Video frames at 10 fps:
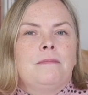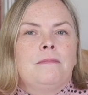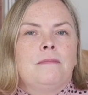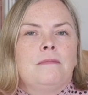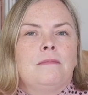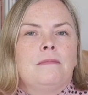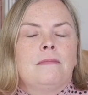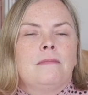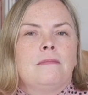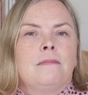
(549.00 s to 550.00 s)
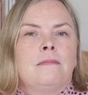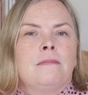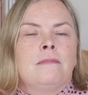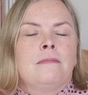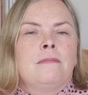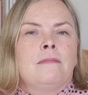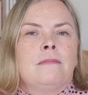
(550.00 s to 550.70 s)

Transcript: [no speech]